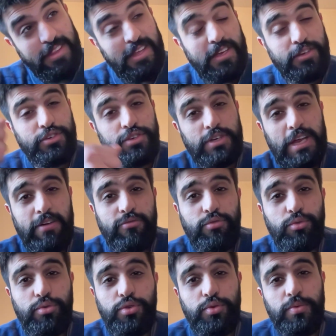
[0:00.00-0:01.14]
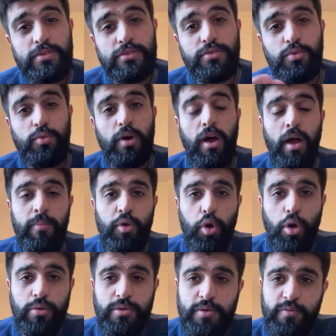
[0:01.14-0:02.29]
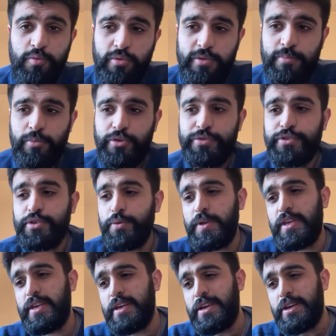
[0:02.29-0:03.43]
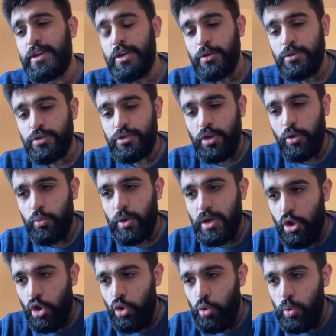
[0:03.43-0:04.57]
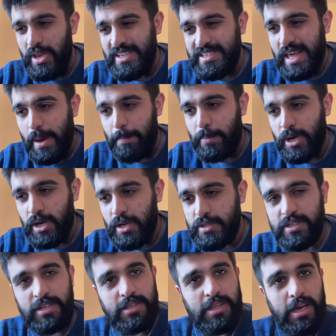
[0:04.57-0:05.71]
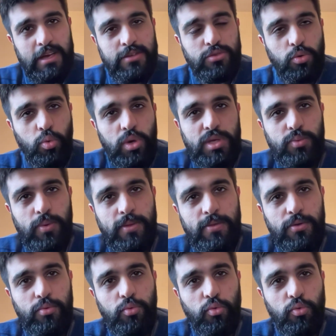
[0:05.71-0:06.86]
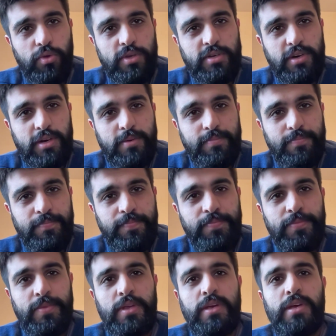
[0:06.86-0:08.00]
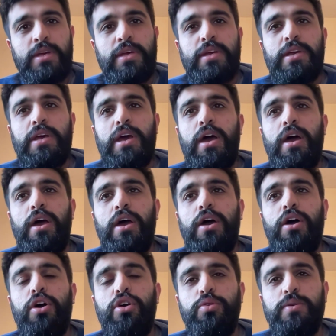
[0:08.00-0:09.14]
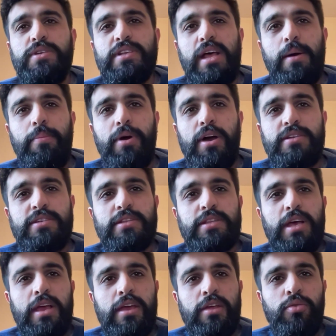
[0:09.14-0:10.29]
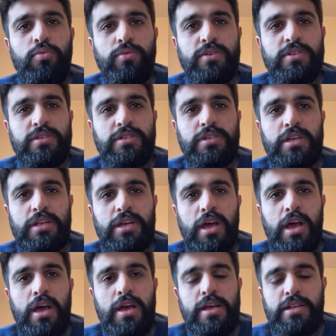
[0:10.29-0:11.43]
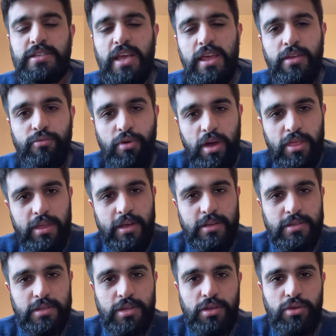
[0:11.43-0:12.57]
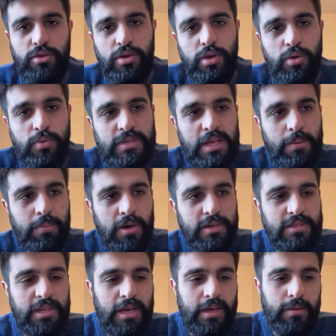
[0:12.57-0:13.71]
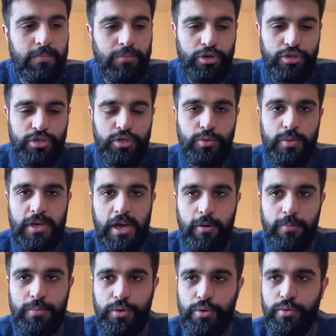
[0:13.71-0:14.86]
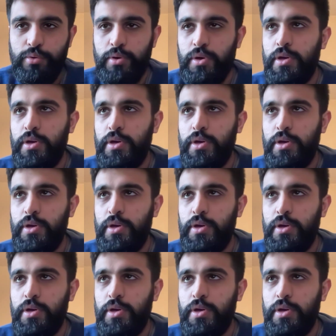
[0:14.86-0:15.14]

They Should Have Taught You in School. I'm your host, of course, Monsui. So, who is that person that is always with you all the time? Who is that person that can always say the right things to you? Who is that person that can push you and help you?